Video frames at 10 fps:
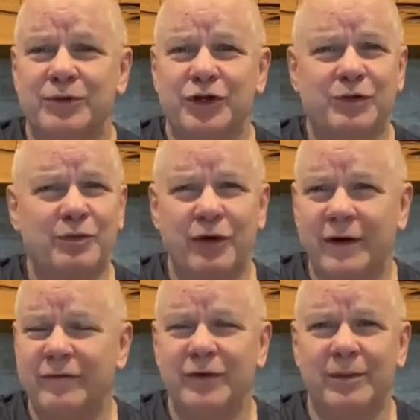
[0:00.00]
just pray
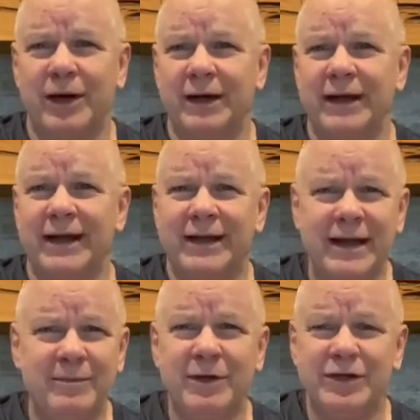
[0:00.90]
for the body and
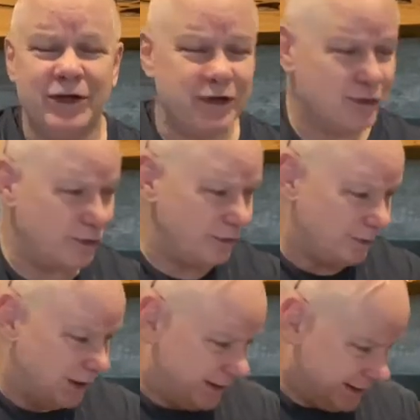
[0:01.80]
keep in touch with the
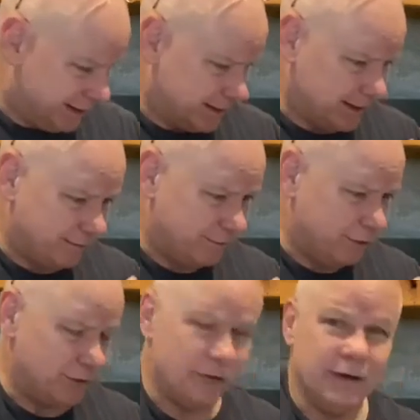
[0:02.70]
body. If
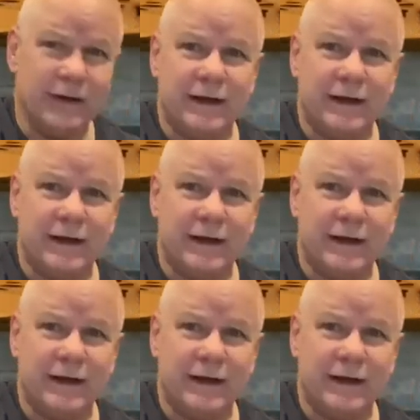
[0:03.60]
you're